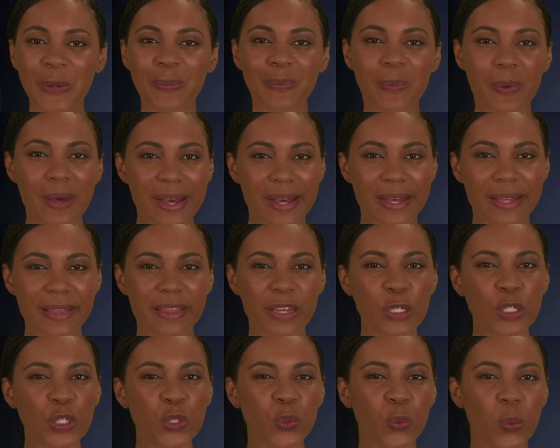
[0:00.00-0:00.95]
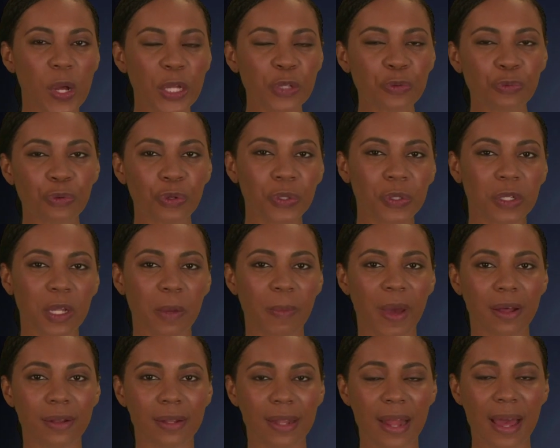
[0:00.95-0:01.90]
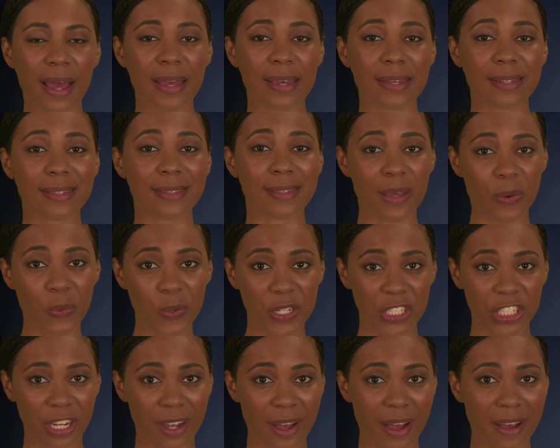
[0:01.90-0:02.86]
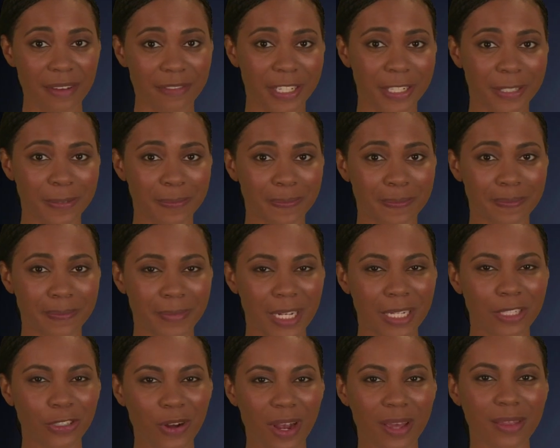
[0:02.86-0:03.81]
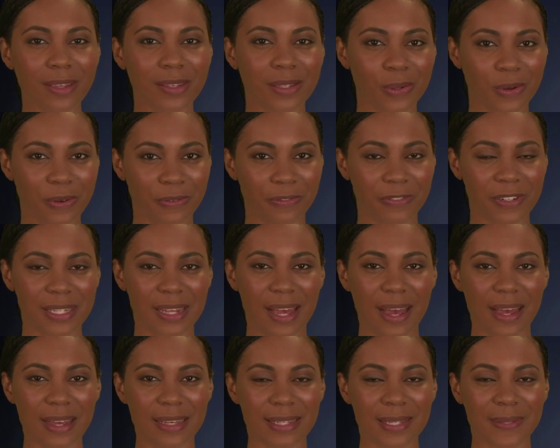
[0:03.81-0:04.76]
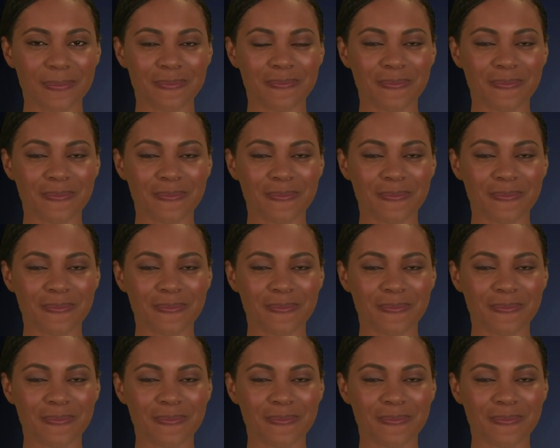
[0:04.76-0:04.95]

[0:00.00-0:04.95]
but there's one rule about lines that we should cover. Try this on for size.